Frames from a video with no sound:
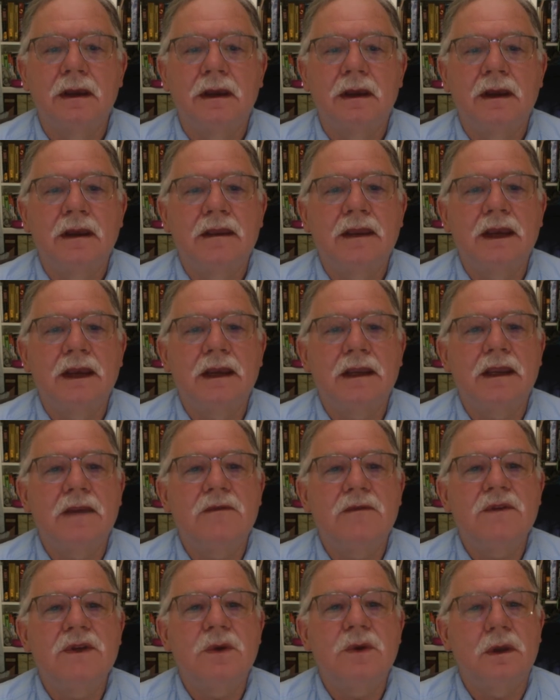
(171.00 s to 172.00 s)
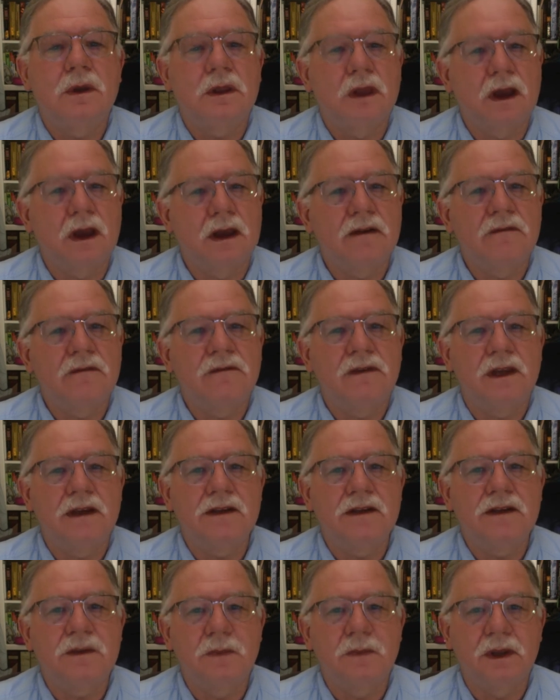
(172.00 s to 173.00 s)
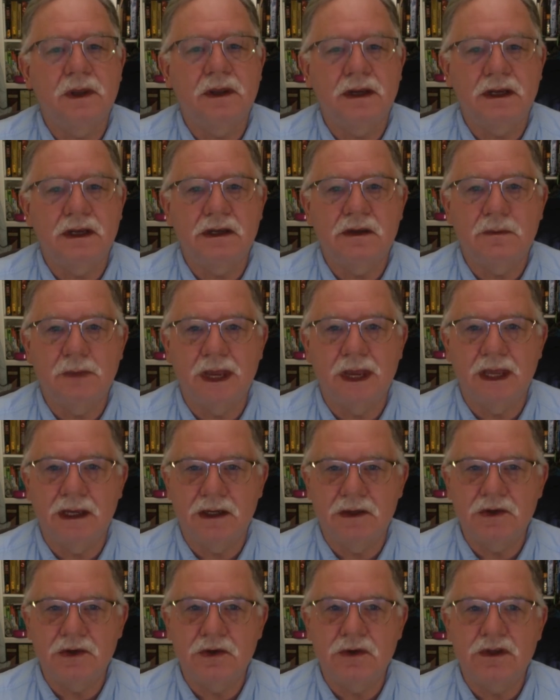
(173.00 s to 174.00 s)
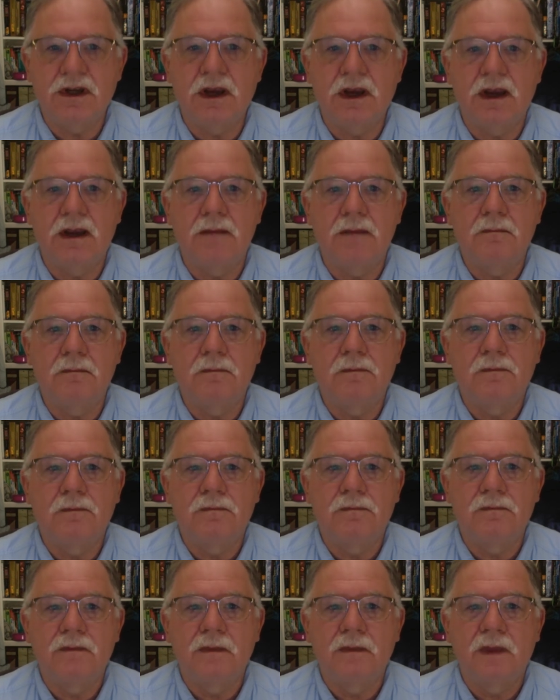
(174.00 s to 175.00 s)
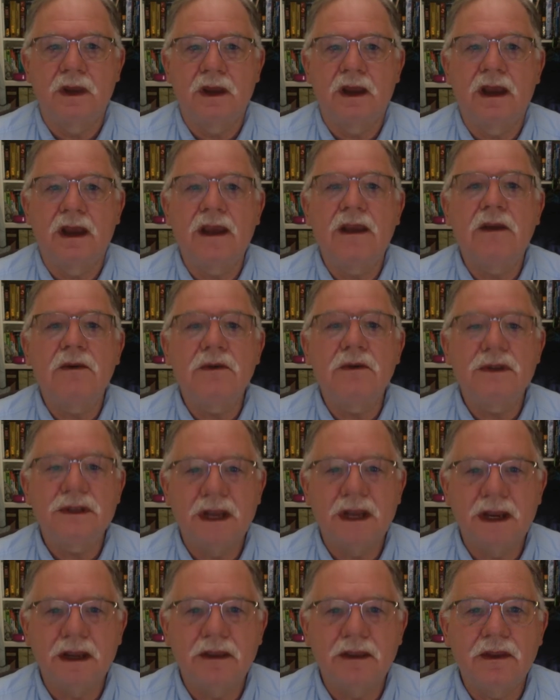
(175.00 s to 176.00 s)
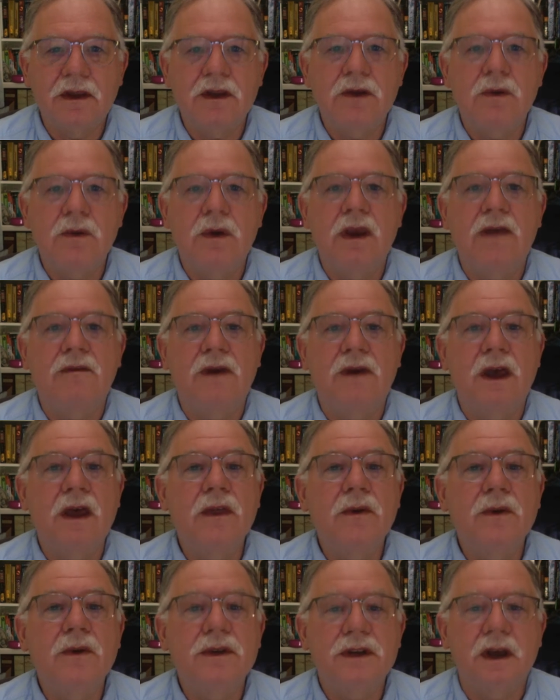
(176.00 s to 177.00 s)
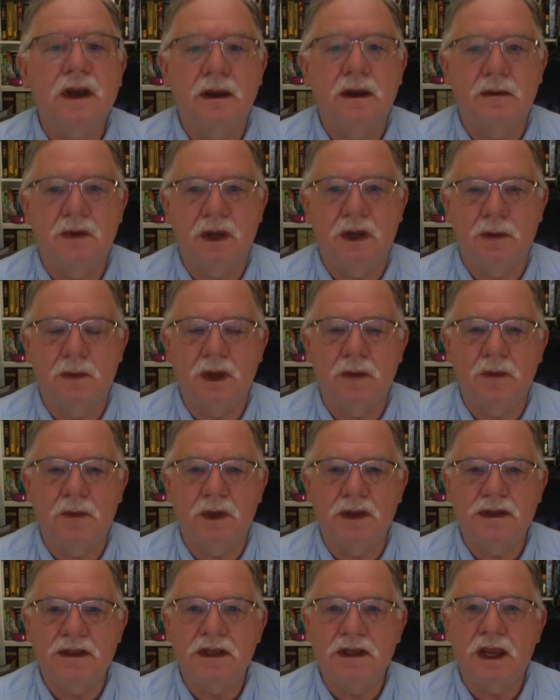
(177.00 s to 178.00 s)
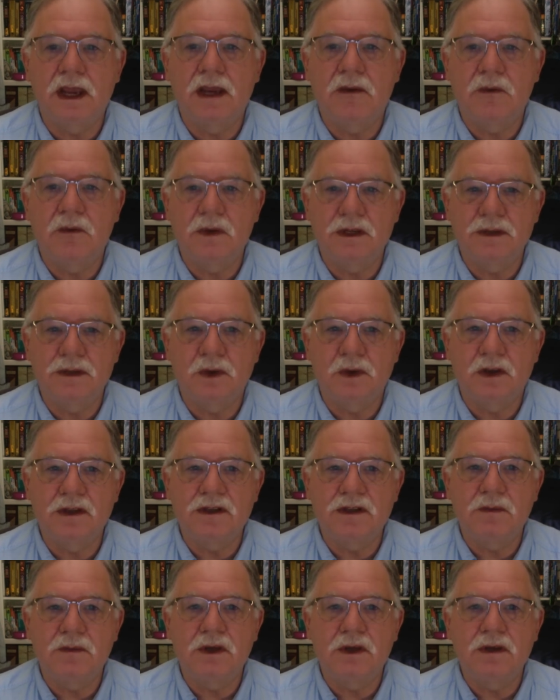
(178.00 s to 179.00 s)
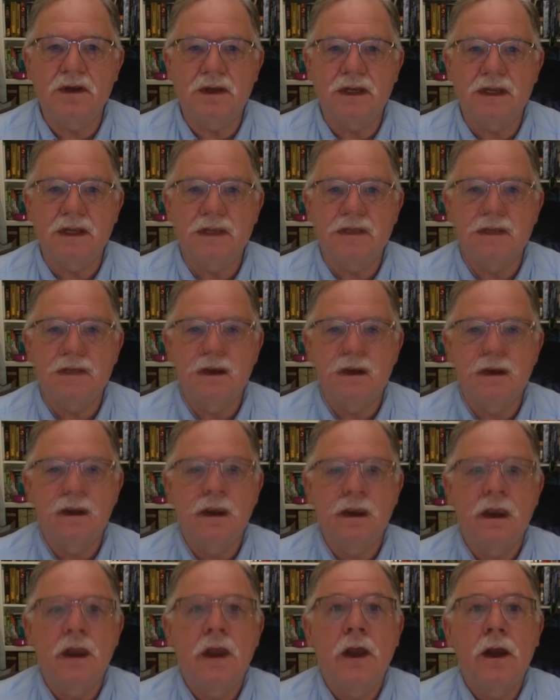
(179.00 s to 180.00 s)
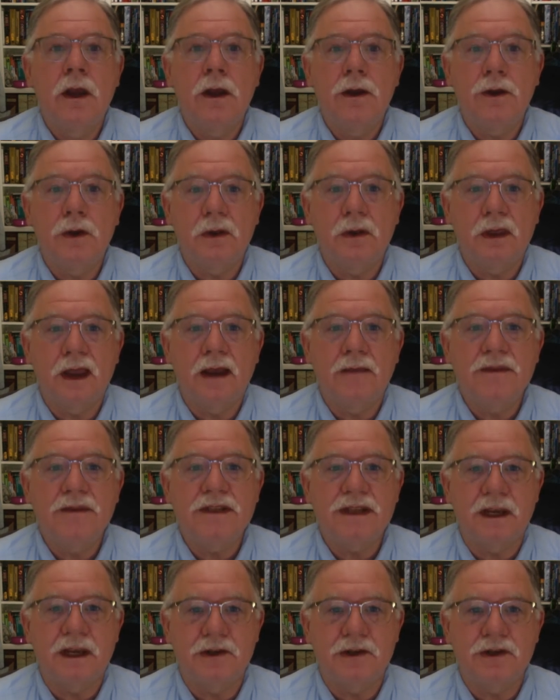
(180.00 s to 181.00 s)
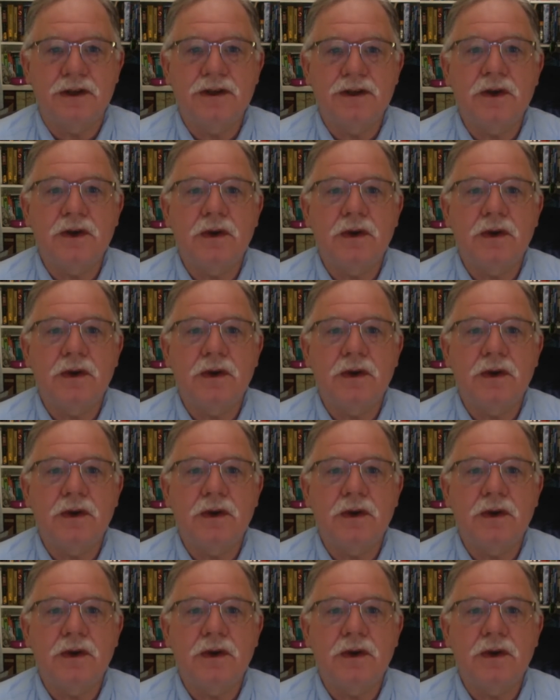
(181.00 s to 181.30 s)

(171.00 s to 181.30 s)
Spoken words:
That gives you a lot of flexibility to manage your time. I understand that you have other time commitments and responsibilities. Your lab sessions are in